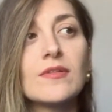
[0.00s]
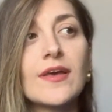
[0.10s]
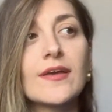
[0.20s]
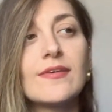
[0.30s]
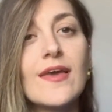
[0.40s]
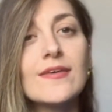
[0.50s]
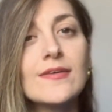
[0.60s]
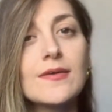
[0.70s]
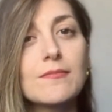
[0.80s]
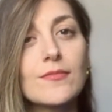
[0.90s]

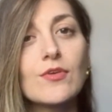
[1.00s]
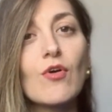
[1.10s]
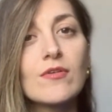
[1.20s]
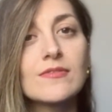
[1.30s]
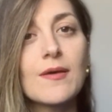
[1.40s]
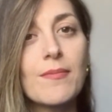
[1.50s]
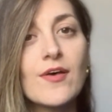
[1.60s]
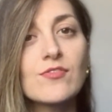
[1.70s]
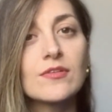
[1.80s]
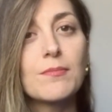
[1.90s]
taking your
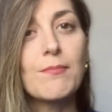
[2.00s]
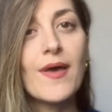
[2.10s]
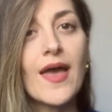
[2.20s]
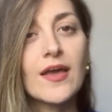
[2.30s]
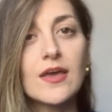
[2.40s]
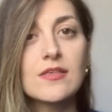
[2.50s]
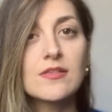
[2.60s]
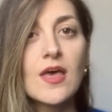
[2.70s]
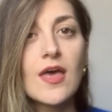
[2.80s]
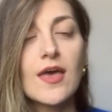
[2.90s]
deposit back is
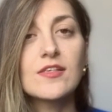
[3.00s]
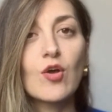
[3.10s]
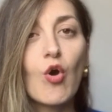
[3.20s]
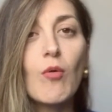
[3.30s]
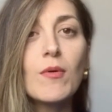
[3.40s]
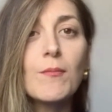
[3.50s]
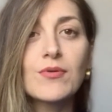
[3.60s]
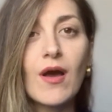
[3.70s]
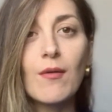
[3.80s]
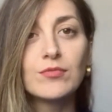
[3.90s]
a common
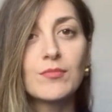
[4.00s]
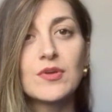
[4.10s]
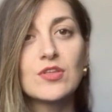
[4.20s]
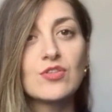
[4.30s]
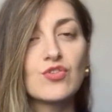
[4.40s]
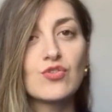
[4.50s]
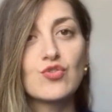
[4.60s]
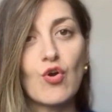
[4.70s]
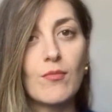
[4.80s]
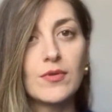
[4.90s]
problem in
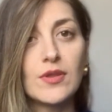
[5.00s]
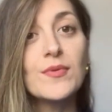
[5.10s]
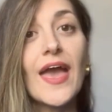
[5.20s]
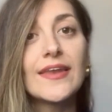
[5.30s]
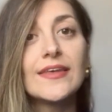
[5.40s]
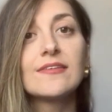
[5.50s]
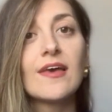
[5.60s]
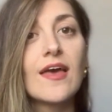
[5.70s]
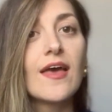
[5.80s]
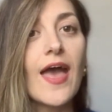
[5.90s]
Germany, and it
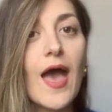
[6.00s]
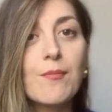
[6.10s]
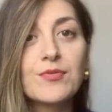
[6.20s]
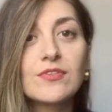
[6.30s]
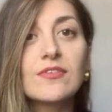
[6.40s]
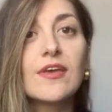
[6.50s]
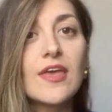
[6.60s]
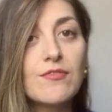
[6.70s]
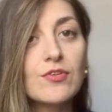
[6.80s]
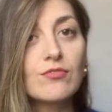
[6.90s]
happened
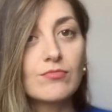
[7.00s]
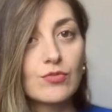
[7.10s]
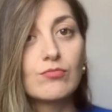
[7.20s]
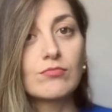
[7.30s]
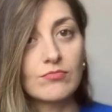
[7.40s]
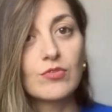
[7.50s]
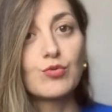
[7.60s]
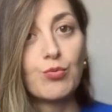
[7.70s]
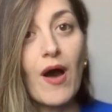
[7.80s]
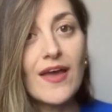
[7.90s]
even
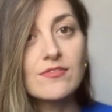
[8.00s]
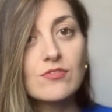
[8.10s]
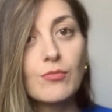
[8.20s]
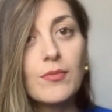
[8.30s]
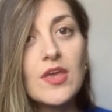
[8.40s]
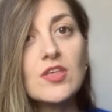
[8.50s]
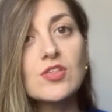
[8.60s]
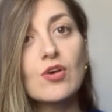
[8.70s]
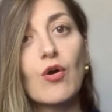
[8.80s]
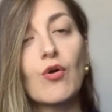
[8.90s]
twice to me,
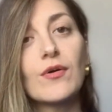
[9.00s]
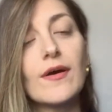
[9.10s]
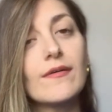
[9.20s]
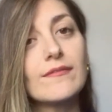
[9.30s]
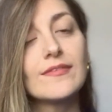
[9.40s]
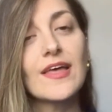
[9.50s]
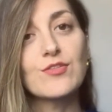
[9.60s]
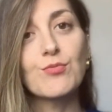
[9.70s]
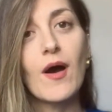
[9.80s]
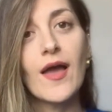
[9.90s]
so that's
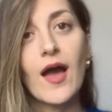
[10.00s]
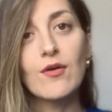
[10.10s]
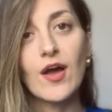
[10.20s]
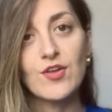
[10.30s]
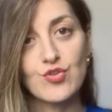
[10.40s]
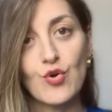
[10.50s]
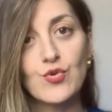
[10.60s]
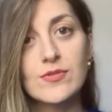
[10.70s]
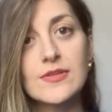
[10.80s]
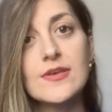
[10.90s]
why I
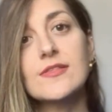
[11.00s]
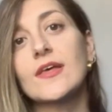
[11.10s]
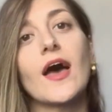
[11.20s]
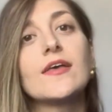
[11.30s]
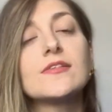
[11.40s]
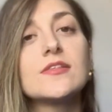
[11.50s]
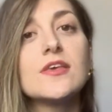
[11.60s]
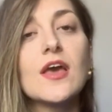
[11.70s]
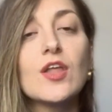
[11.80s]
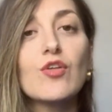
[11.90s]
chose this. And I
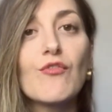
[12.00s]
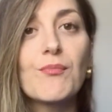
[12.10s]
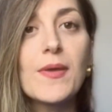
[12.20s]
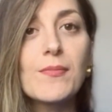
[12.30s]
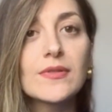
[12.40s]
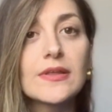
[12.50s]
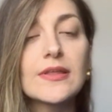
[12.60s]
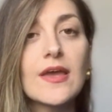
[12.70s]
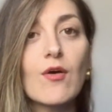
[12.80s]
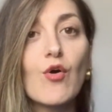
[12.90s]
see a lot of people that
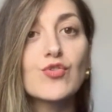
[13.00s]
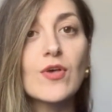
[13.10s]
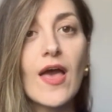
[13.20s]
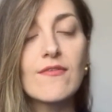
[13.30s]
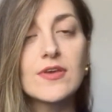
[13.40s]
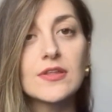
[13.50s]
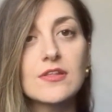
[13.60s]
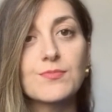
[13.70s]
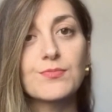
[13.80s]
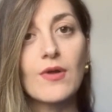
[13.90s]
they are also having
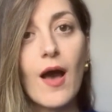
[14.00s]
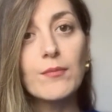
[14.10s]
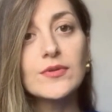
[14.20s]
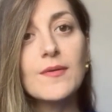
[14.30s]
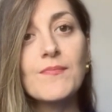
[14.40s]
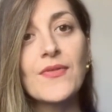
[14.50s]
this problem.